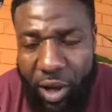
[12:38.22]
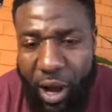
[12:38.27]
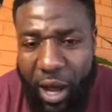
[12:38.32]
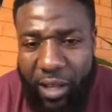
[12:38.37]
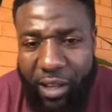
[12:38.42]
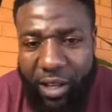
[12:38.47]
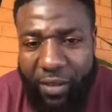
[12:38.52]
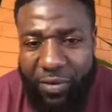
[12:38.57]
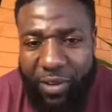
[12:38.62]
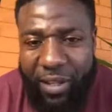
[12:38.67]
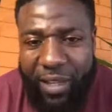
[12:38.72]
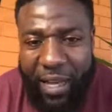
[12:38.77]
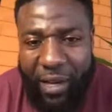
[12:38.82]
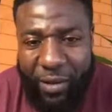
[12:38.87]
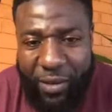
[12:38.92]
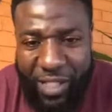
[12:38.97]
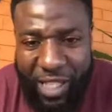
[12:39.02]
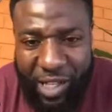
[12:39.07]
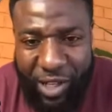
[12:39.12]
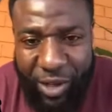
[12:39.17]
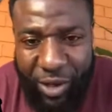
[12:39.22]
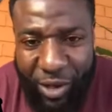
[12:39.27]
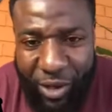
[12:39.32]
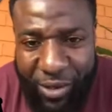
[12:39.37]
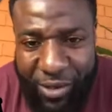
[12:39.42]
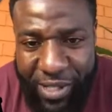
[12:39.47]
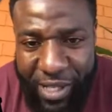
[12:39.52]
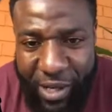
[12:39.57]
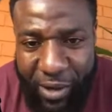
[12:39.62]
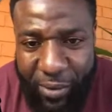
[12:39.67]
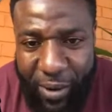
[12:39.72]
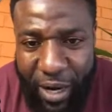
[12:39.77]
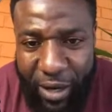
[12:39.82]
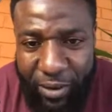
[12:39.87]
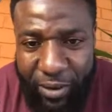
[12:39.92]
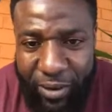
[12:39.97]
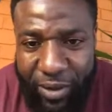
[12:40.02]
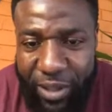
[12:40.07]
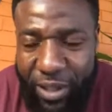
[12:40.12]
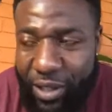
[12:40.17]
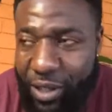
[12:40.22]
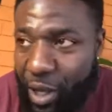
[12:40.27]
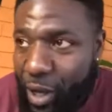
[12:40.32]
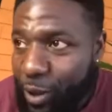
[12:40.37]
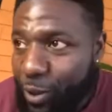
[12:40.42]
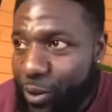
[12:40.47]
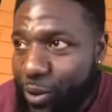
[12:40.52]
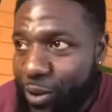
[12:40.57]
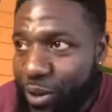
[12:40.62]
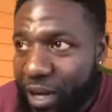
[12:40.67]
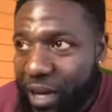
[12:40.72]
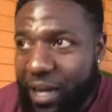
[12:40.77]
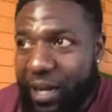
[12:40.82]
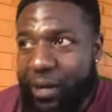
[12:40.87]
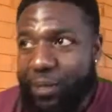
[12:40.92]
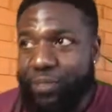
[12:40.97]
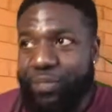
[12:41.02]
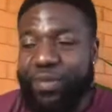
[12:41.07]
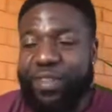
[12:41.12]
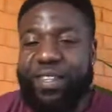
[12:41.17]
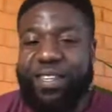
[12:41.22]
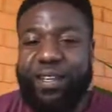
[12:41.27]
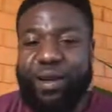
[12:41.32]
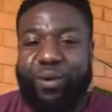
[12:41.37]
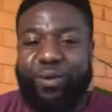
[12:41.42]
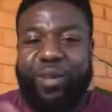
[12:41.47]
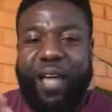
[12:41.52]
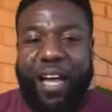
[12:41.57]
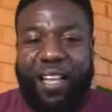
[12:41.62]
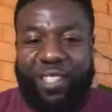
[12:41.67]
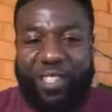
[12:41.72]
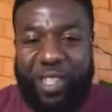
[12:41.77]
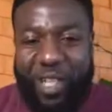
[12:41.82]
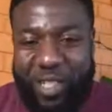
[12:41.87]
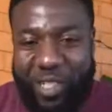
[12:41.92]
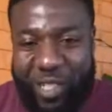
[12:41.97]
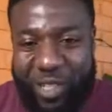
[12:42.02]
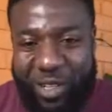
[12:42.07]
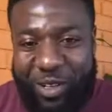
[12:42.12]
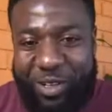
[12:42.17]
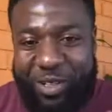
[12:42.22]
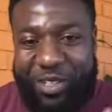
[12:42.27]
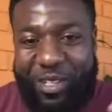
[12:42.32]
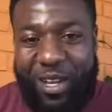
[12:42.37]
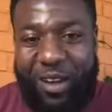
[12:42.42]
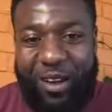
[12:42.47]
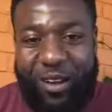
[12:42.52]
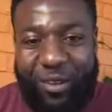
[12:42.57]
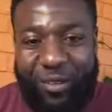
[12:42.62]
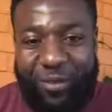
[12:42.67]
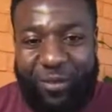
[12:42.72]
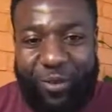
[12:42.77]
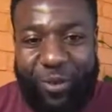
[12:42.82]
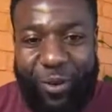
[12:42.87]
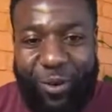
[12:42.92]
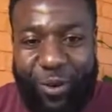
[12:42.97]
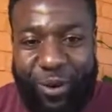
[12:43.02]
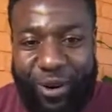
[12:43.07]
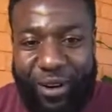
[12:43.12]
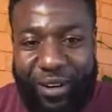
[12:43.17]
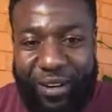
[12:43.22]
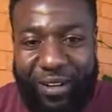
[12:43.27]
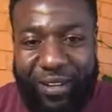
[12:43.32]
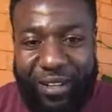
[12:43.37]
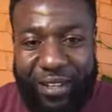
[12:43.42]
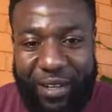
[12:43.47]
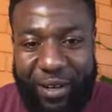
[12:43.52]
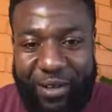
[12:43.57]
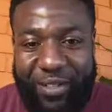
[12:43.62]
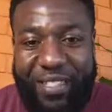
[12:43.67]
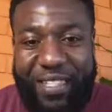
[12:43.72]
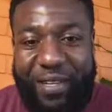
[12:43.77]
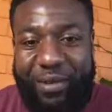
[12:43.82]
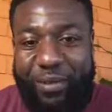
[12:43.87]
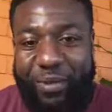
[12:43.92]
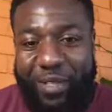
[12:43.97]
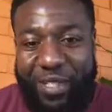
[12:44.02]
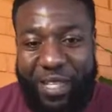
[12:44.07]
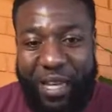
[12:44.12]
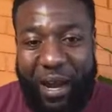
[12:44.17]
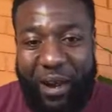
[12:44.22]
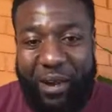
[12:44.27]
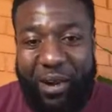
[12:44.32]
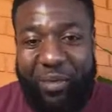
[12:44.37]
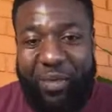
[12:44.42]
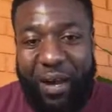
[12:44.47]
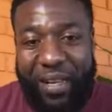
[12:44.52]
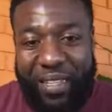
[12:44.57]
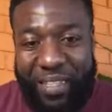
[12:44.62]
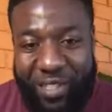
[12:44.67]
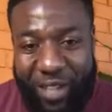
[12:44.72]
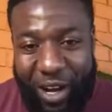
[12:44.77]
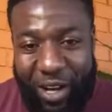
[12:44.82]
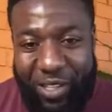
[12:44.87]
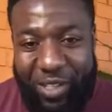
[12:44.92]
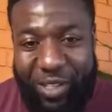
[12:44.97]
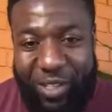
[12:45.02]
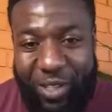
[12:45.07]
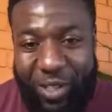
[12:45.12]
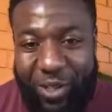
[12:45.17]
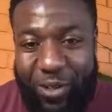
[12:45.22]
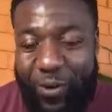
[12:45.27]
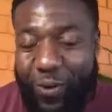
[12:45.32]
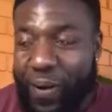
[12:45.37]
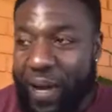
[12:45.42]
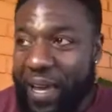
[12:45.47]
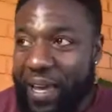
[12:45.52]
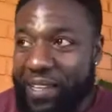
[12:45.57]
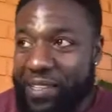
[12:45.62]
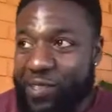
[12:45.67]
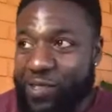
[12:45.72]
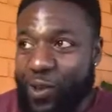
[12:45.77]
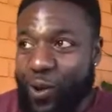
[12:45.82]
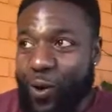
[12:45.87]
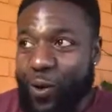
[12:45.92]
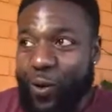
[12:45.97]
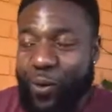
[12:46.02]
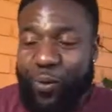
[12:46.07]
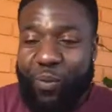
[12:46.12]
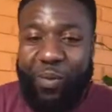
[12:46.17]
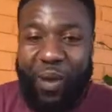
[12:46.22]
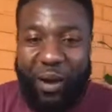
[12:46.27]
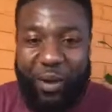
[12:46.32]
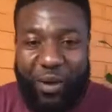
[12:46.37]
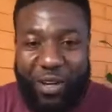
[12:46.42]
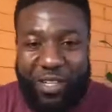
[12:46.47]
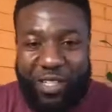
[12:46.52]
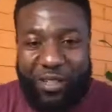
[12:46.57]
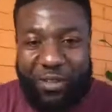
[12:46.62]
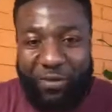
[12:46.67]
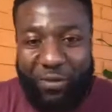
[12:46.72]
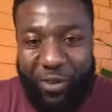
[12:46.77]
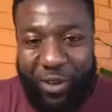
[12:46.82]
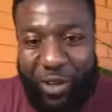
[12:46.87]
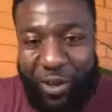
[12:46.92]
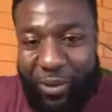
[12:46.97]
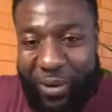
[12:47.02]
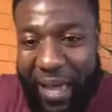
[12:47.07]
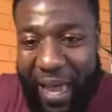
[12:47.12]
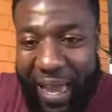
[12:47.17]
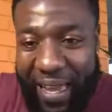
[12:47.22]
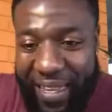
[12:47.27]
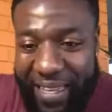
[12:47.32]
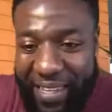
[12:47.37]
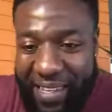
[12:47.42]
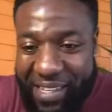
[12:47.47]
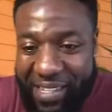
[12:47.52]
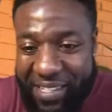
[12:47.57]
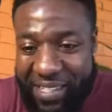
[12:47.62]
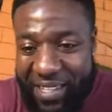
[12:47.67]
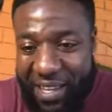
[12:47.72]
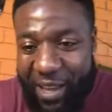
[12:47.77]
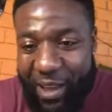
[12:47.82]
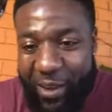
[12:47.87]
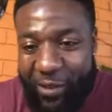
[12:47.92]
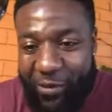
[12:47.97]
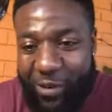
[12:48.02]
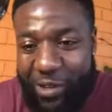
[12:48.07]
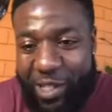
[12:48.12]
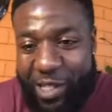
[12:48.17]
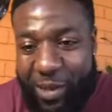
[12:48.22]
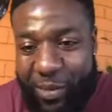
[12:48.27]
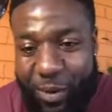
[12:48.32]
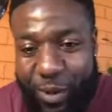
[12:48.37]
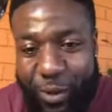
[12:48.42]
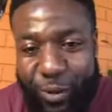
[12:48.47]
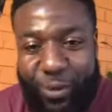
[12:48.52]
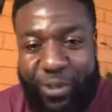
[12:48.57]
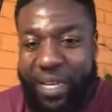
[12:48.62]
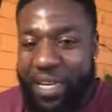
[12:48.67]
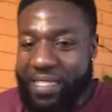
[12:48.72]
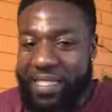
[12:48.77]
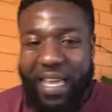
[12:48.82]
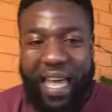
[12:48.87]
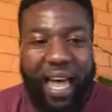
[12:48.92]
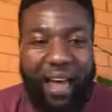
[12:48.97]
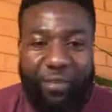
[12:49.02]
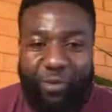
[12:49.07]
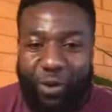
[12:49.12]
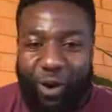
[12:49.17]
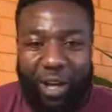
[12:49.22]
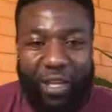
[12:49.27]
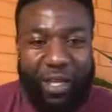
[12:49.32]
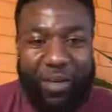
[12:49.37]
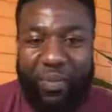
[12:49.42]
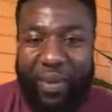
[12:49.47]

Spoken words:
I love the language that you're using around, not judging yourself, or, see how your body talks to you. And so my question for you, Nat, is for someone who doesn't have chronic